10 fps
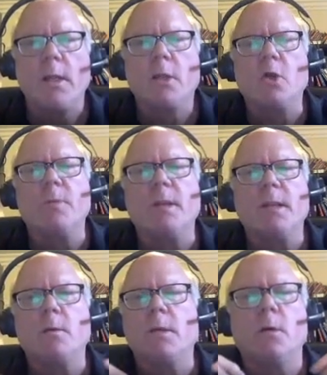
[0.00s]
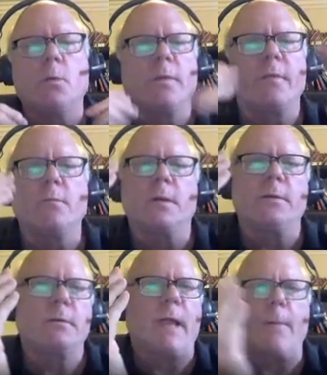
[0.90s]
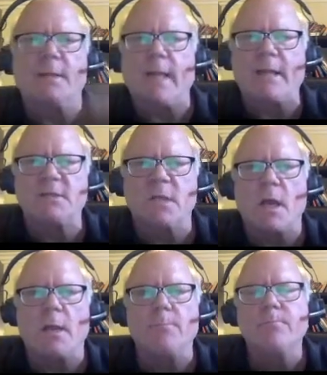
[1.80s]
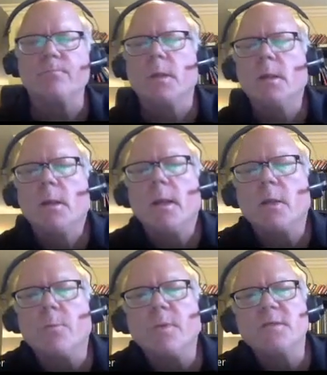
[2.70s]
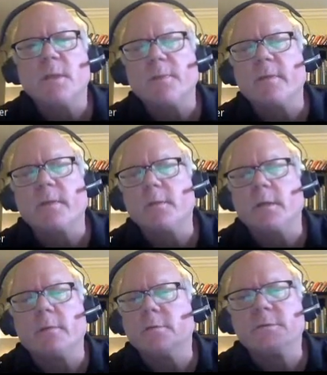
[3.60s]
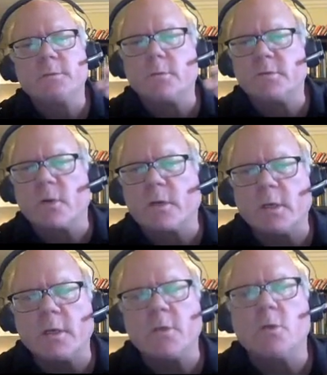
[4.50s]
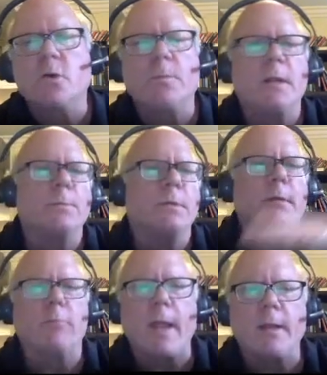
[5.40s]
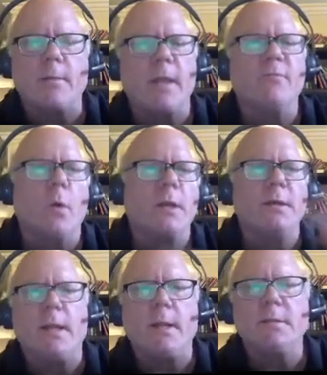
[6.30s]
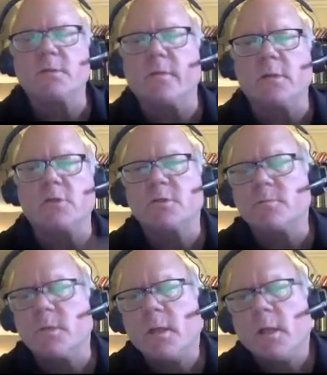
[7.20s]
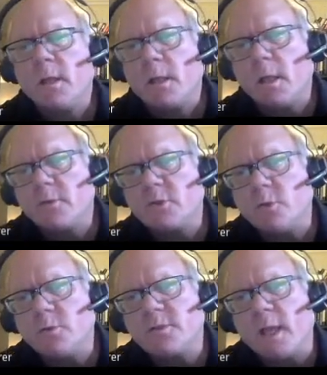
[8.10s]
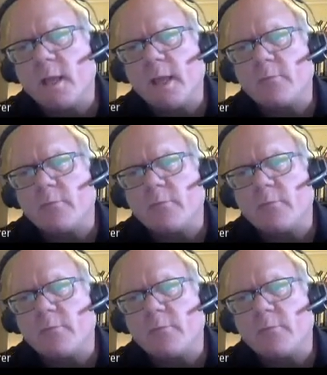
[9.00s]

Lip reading: It could be, what happened last time. It could be something that, they're instructed to do. It could be completely random. They have no idea, and so they just choose at